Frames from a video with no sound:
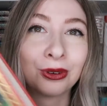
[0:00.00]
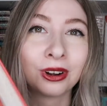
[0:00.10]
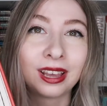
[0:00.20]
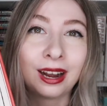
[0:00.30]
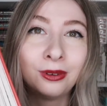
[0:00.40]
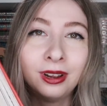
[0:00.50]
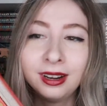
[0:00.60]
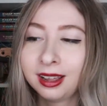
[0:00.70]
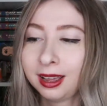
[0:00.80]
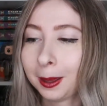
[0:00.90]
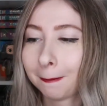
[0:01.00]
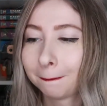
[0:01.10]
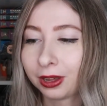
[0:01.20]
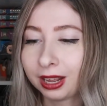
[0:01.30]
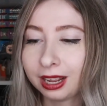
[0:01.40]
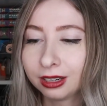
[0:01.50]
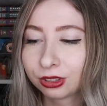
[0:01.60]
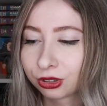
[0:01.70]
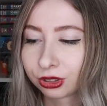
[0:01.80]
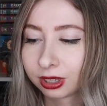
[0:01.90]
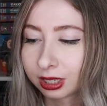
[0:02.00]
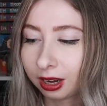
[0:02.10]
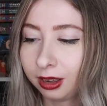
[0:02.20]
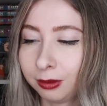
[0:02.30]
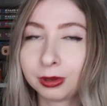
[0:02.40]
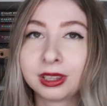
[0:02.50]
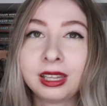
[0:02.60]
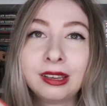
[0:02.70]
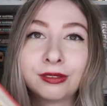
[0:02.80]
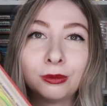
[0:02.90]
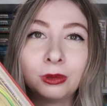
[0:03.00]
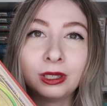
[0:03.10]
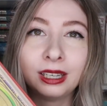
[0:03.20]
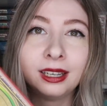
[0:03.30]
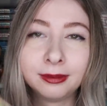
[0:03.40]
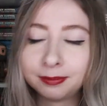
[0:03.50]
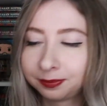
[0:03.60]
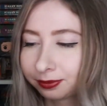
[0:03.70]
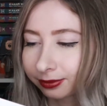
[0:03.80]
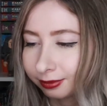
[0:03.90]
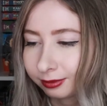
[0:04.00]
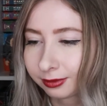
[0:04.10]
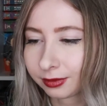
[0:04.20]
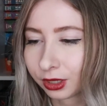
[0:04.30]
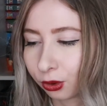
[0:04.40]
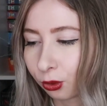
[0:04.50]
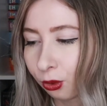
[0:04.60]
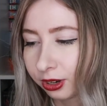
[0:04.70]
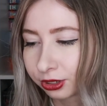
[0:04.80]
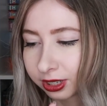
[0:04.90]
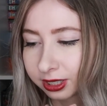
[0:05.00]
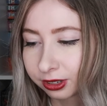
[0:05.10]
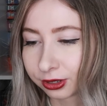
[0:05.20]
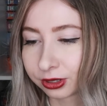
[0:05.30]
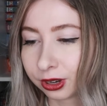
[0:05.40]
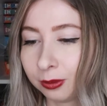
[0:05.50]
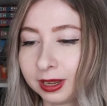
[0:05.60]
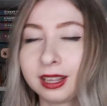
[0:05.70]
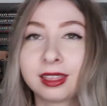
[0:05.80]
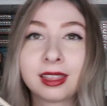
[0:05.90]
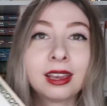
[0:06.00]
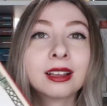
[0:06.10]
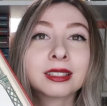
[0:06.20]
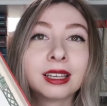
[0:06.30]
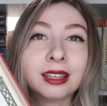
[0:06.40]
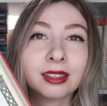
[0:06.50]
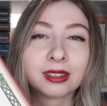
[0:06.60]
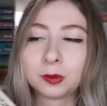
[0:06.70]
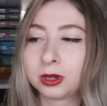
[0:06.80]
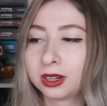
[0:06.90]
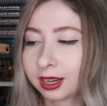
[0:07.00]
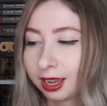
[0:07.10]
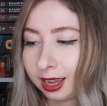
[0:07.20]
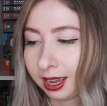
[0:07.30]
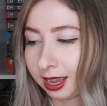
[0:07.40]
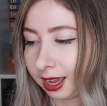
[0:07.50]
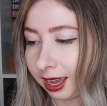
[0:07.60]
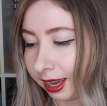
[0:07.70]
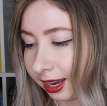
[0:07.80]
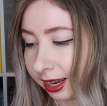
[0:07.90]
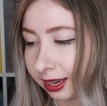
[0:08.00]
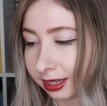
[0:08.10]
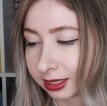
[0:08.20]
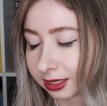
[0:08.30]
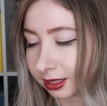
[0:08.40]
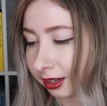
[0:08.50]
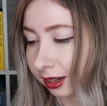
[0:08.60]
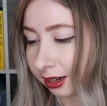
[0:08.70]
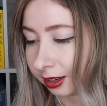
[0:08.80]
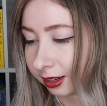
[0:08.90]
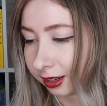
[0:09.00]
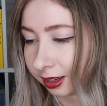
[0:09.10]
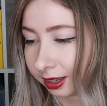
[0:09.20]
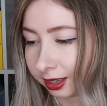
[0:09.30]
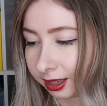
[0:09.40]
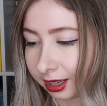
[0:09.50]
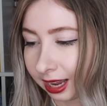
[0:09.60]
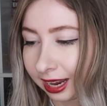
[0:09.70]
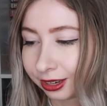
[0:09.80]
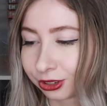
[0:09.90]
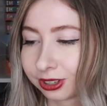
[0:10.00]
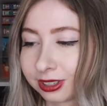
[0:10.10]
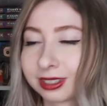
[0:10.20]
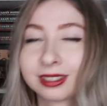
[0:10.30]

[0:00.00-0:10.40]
to order that one. But it's just unbelievably gorgeous. There's so many things in this book. And I just,